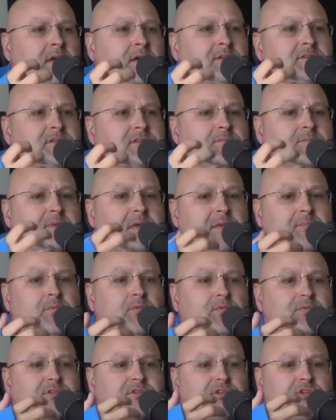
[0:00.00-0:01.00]
to the
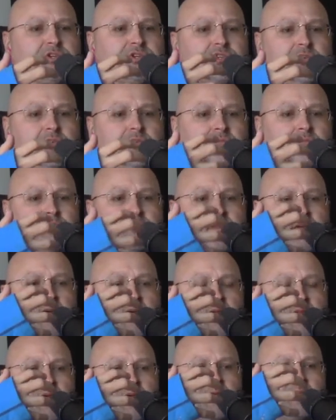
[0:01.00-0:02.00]
people to show
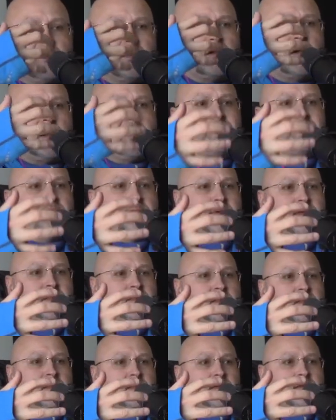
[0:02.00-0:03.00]
that the
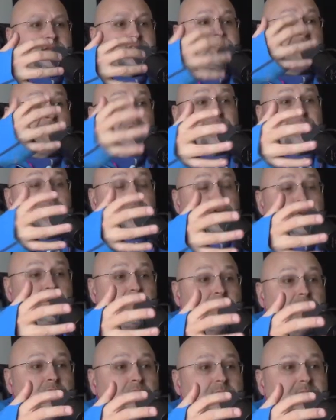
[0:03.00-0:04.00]
government is there for
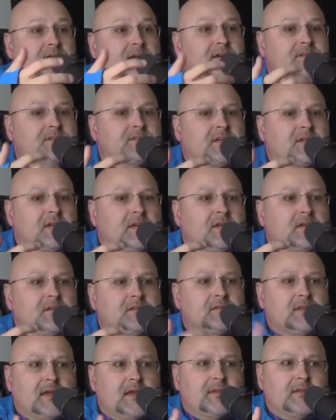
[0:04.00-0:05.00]
you because
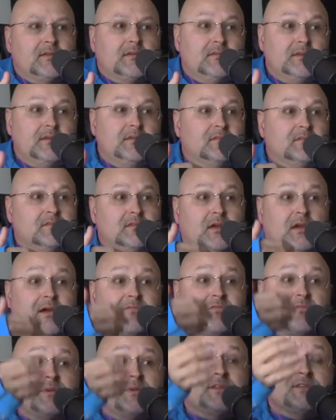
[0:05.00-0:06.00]
technically the
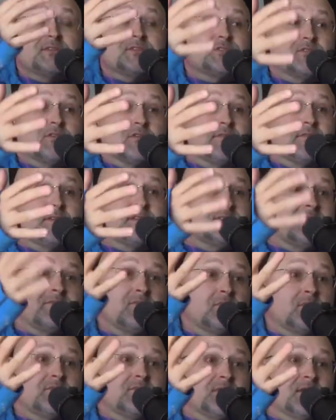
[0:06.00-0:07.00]
government is servants.
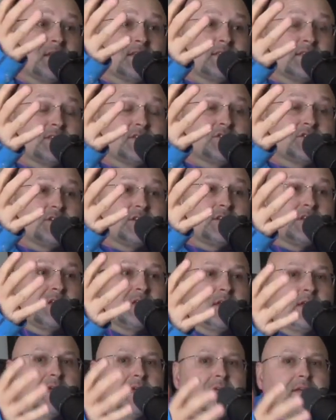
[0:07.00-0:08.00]
Everyone forgets that shit.
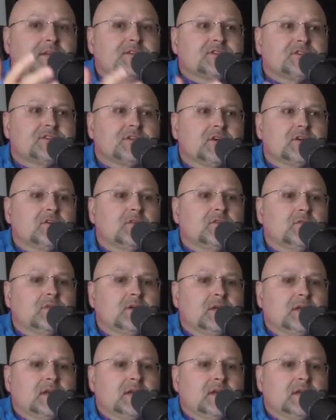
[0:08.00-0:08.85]
So,